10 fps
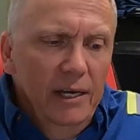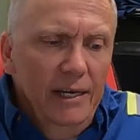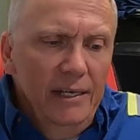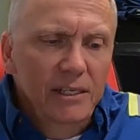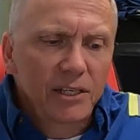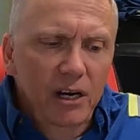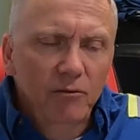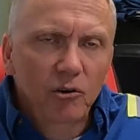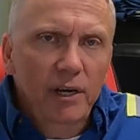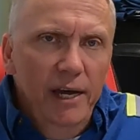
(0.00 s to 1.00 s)
In
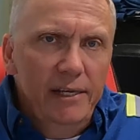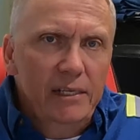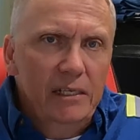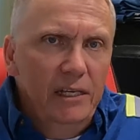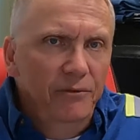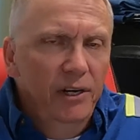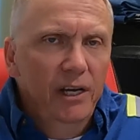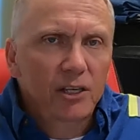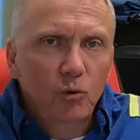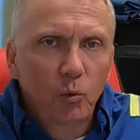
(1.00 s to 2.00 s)
several cases, even
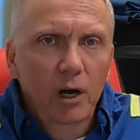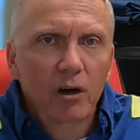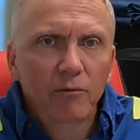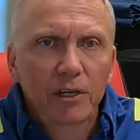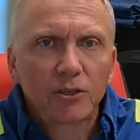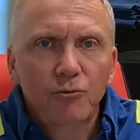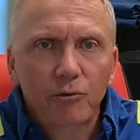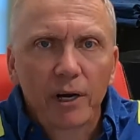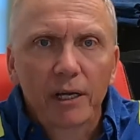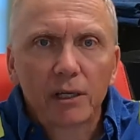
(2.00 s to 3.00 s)
a 12-inch
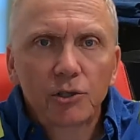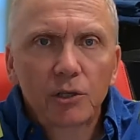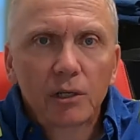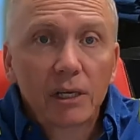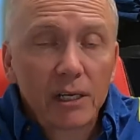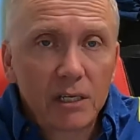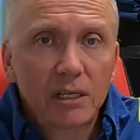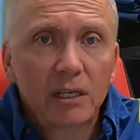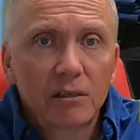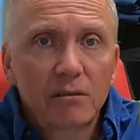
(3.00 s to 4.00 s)
wrench is
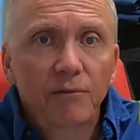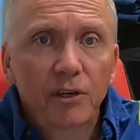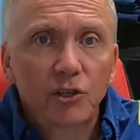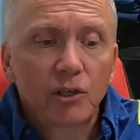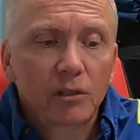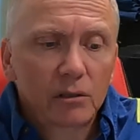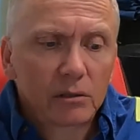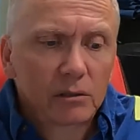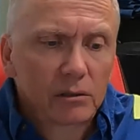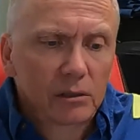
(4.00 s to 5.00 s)
insufficient.
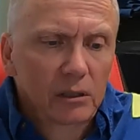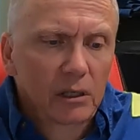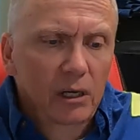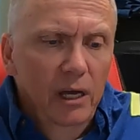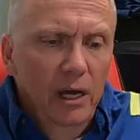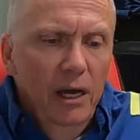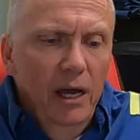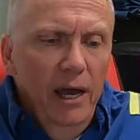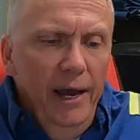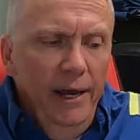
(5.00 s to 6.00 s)

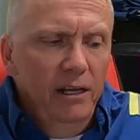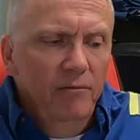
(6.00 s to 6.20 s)
Any